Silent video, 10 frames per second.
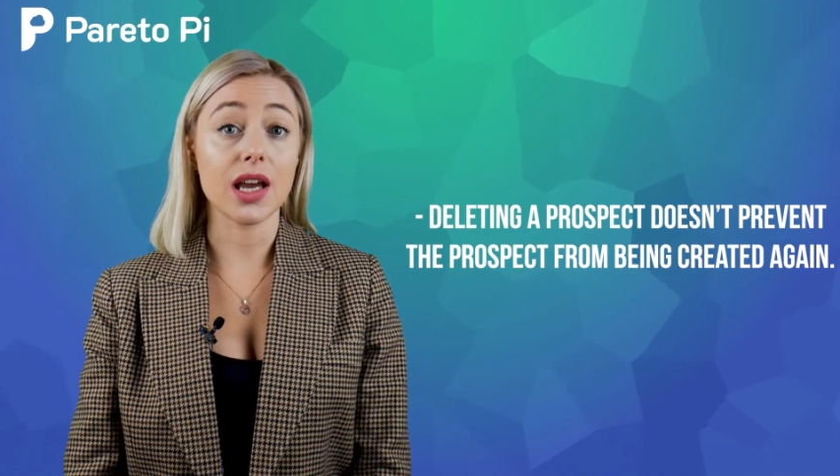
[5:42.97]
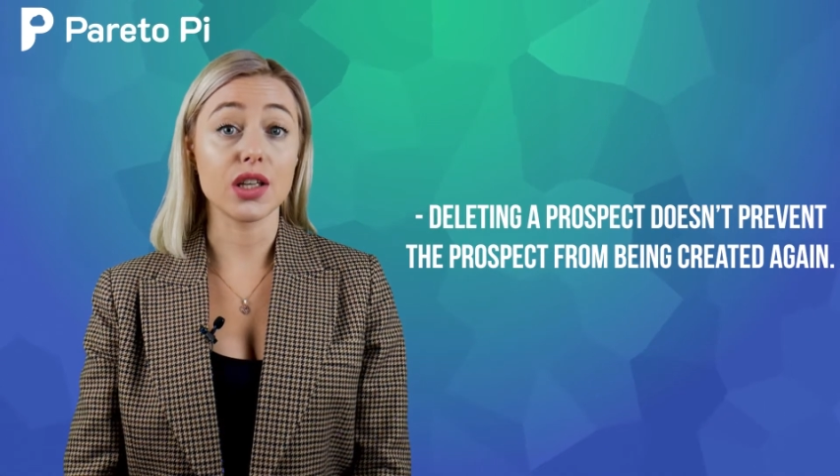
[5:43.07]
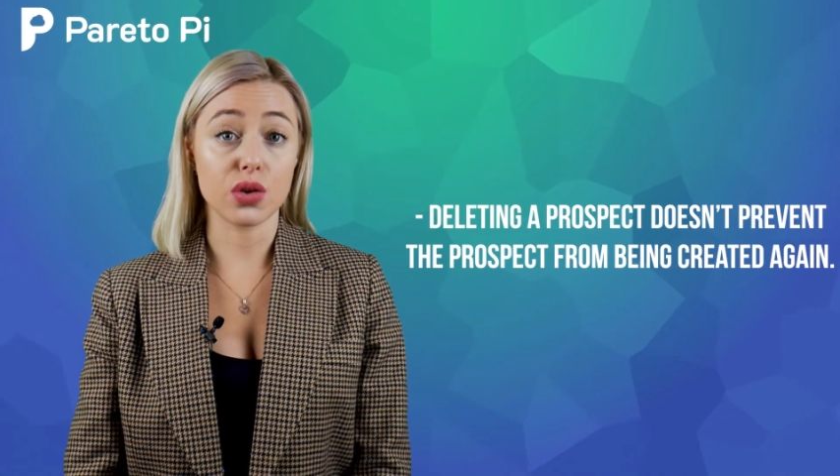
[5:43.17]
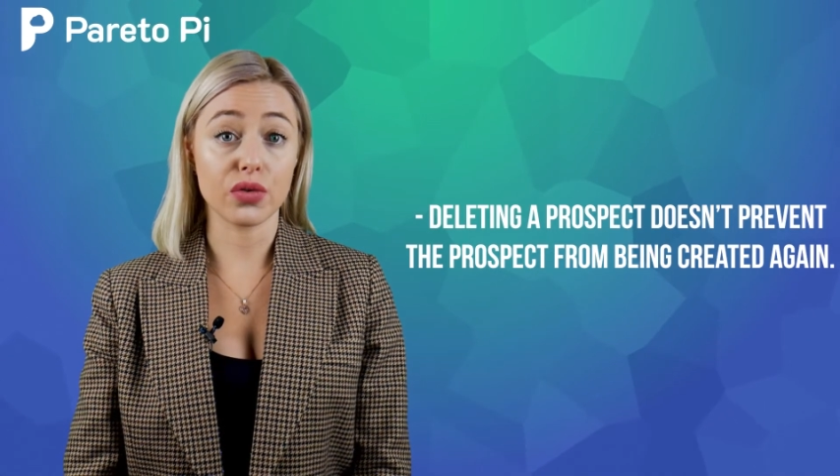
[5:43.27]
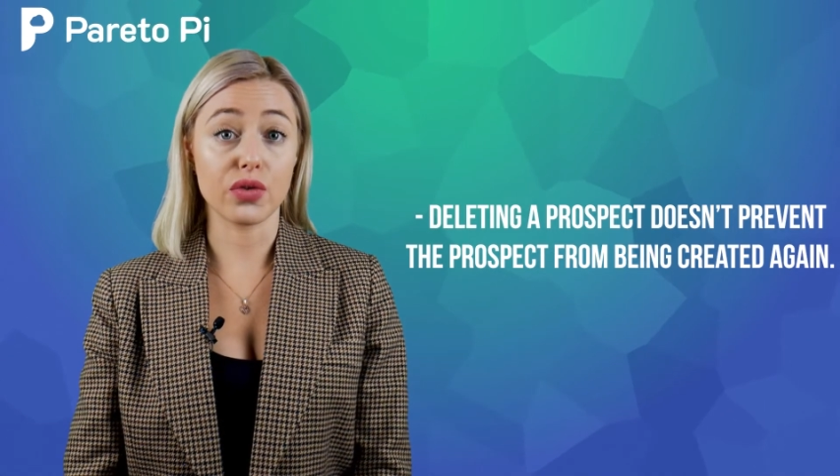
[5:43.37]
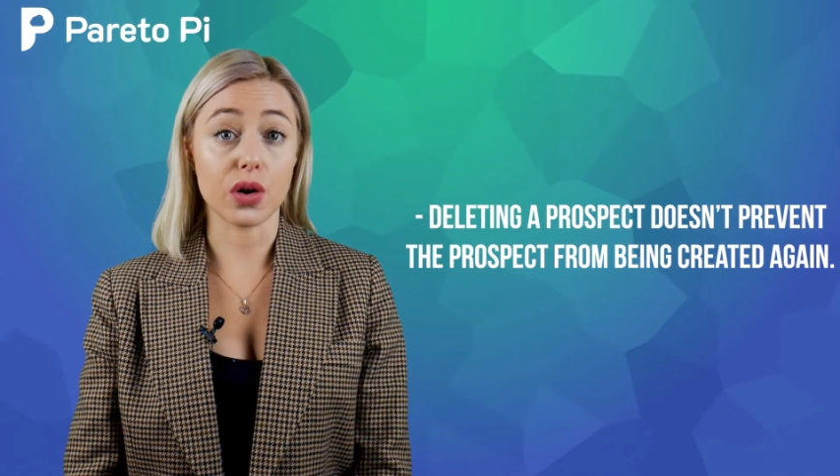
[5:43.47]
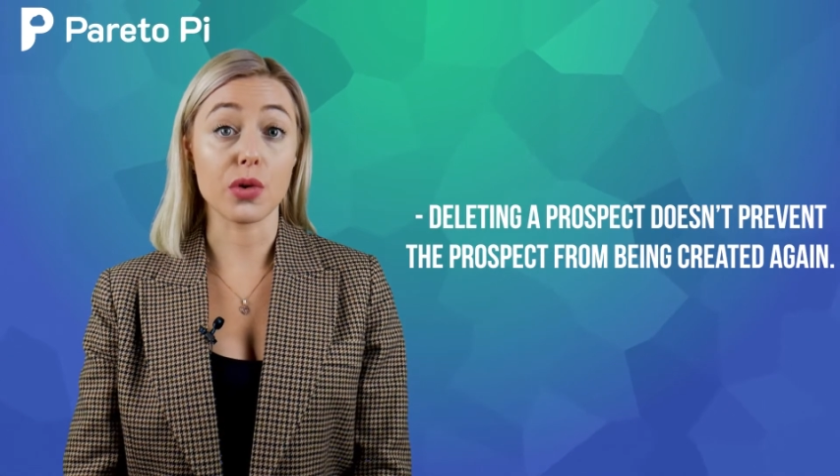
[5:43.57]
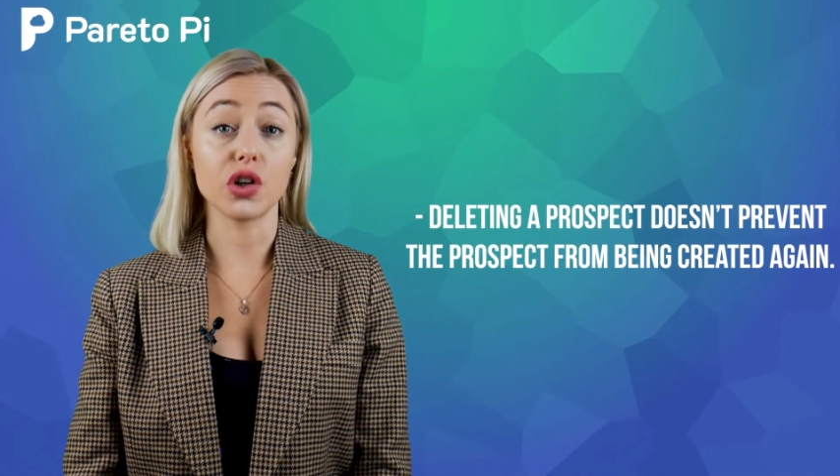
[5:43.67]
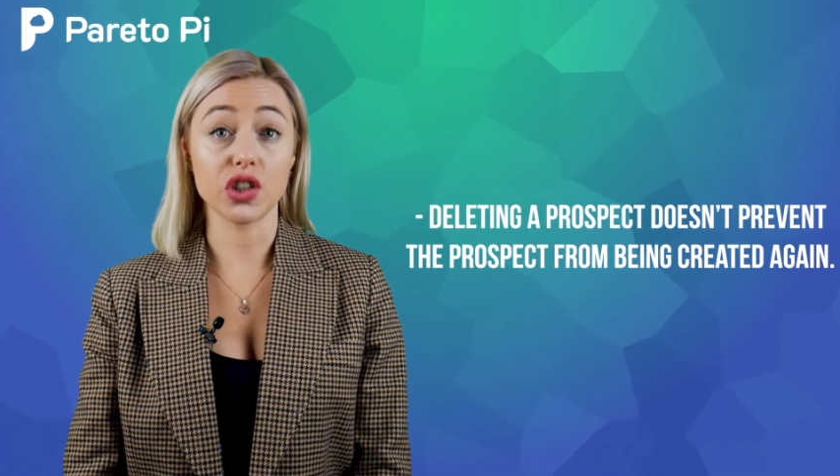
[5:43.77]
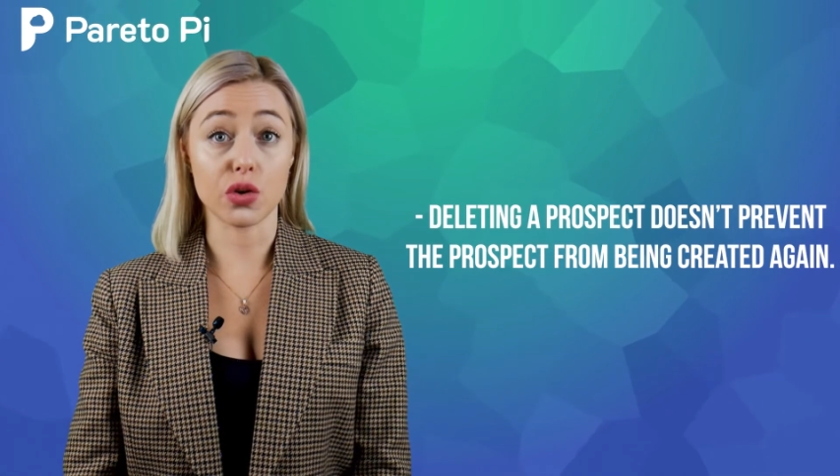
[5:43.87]
a new form
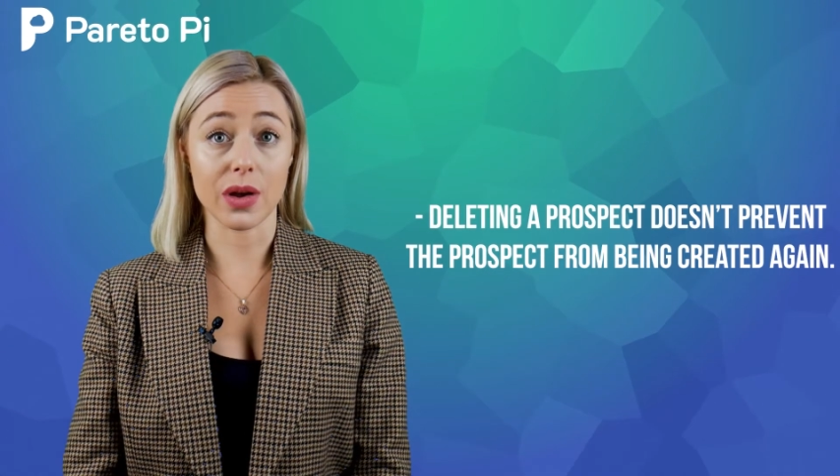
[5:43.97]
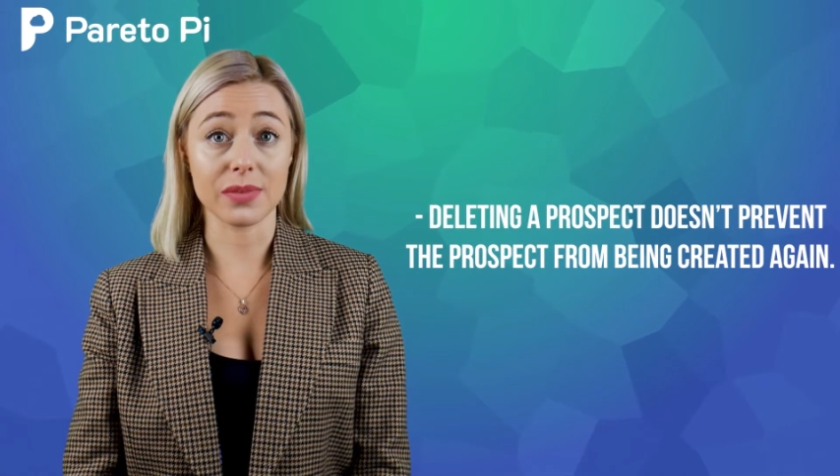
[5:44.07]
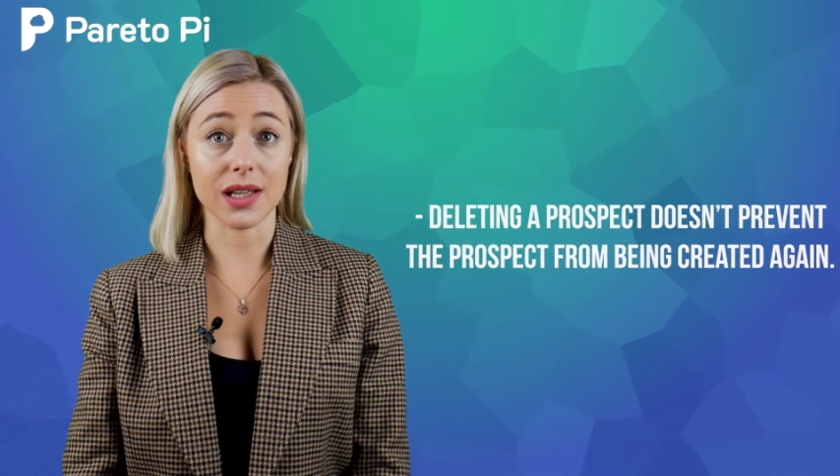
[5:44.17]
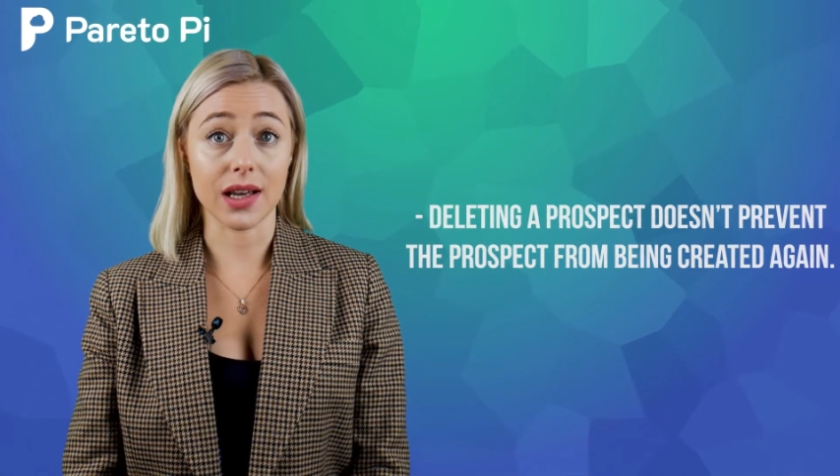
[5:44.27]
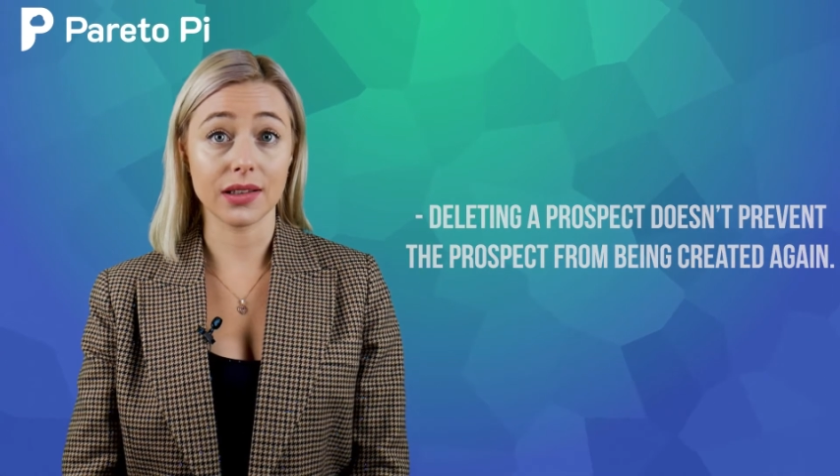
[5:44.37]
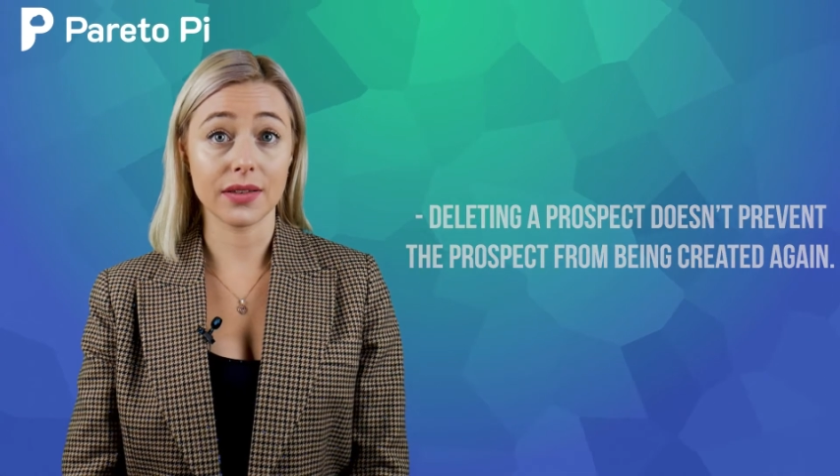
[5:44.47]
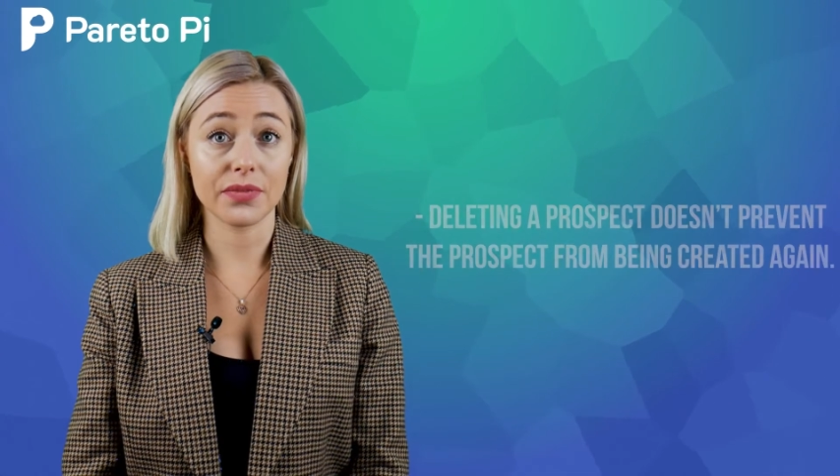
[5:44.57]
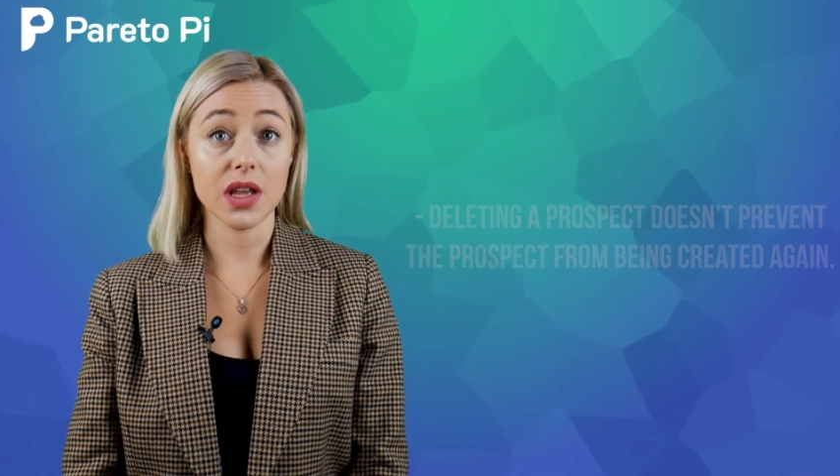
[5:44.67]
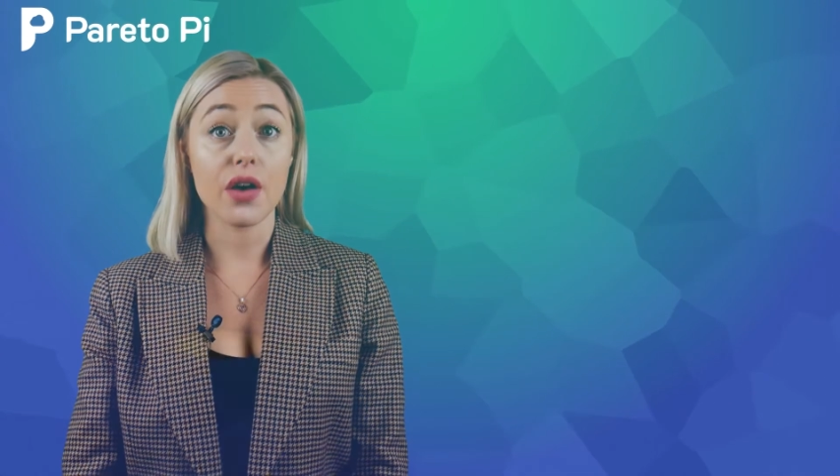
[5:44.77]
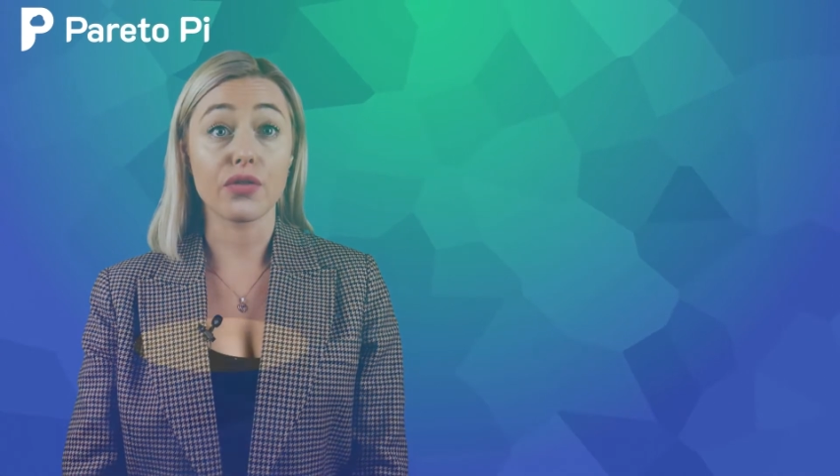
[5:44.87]
on your website.
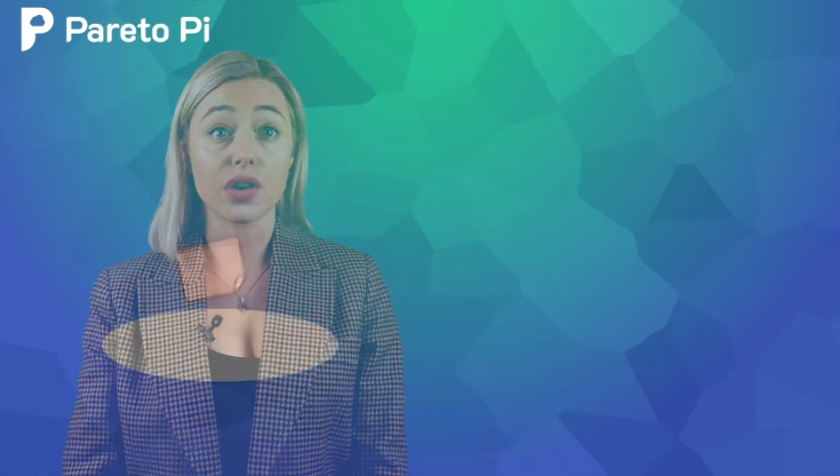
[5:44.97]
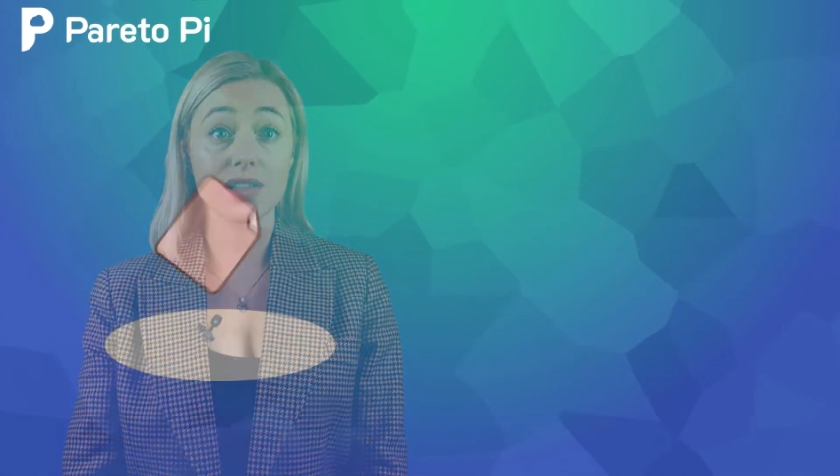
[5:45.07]
For